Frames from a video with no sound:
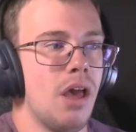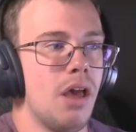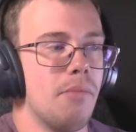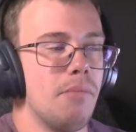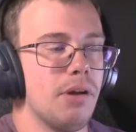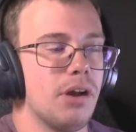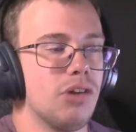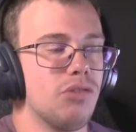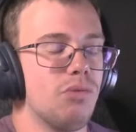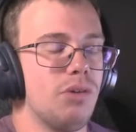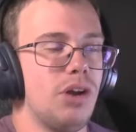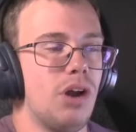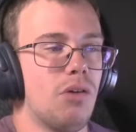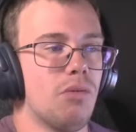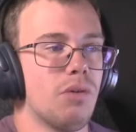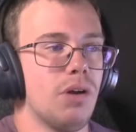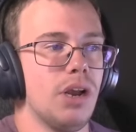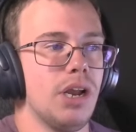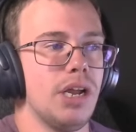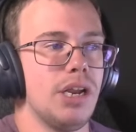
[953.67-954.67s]
Because we
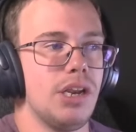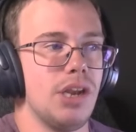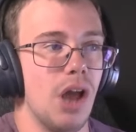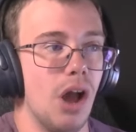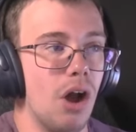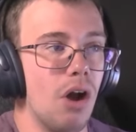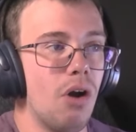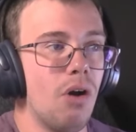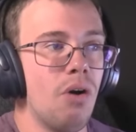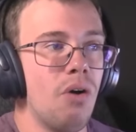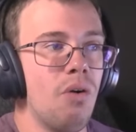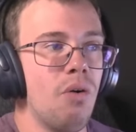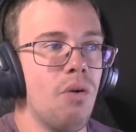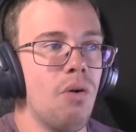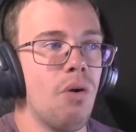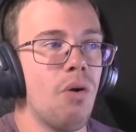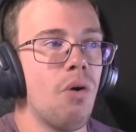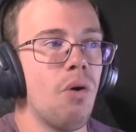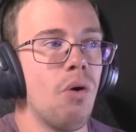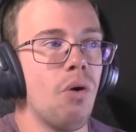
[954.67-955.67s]
don't really know
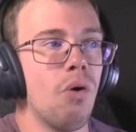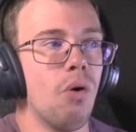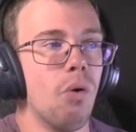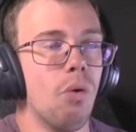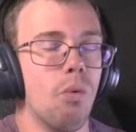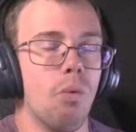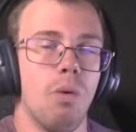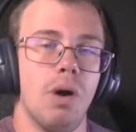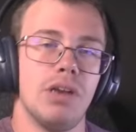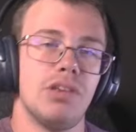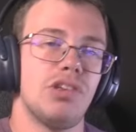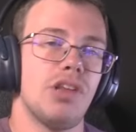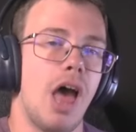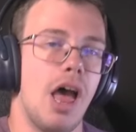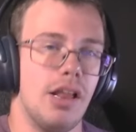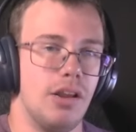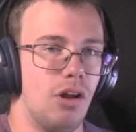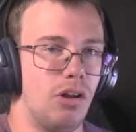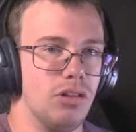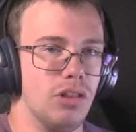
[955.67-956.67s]
what's
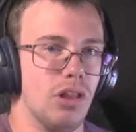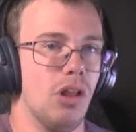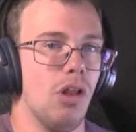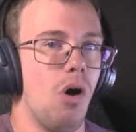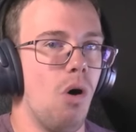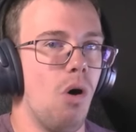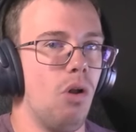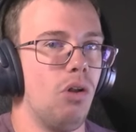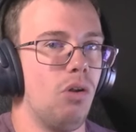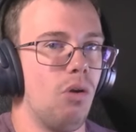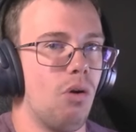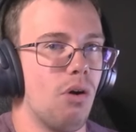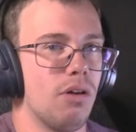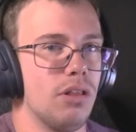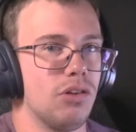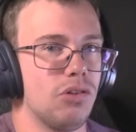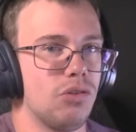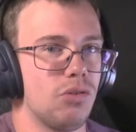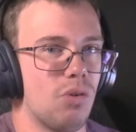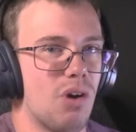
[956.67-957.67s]
that, the whole lore of
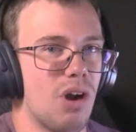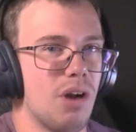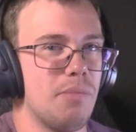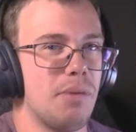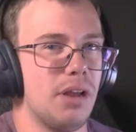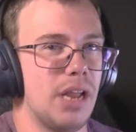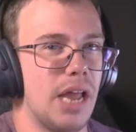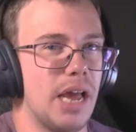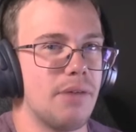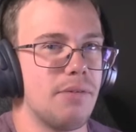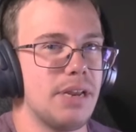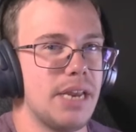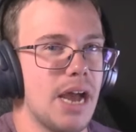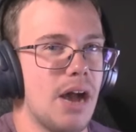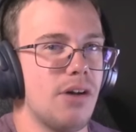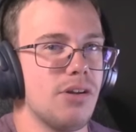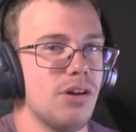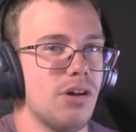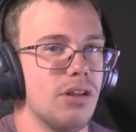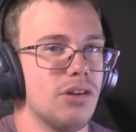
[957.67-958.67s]
the story. But like, we
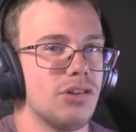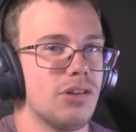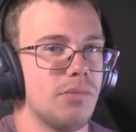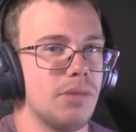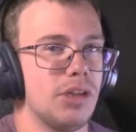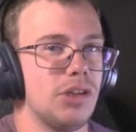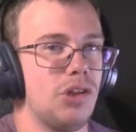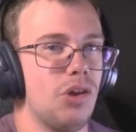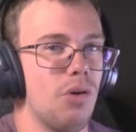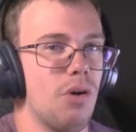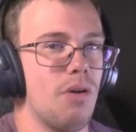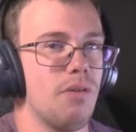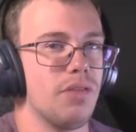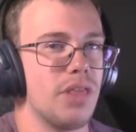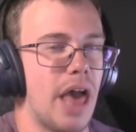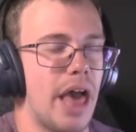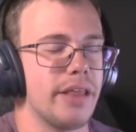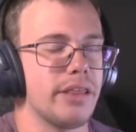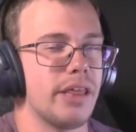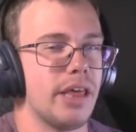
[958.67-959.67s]
now know there's something to it with
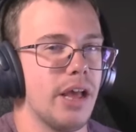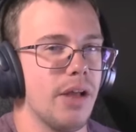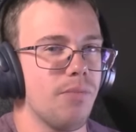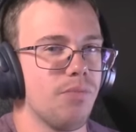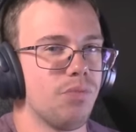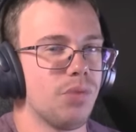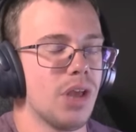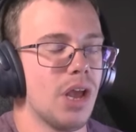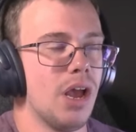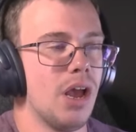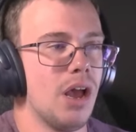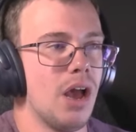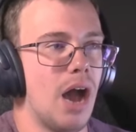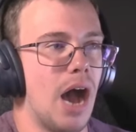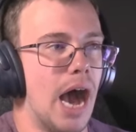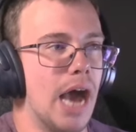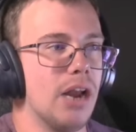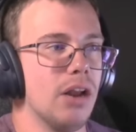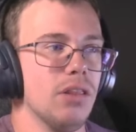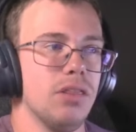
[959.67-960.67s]
that thing.
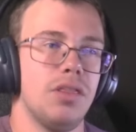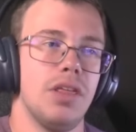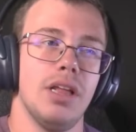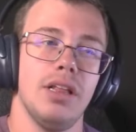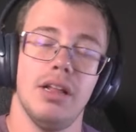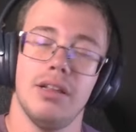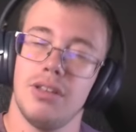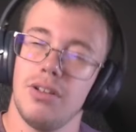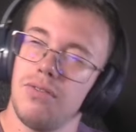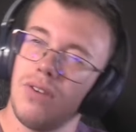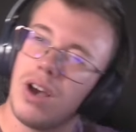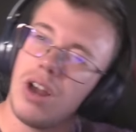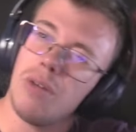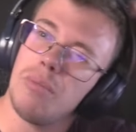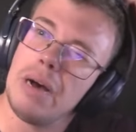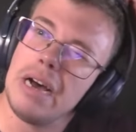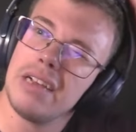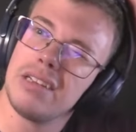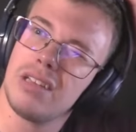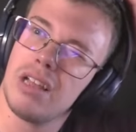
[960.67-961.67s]
I don't think that's the final
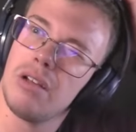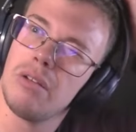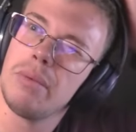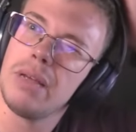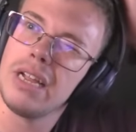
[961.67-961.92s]
boss. It'd be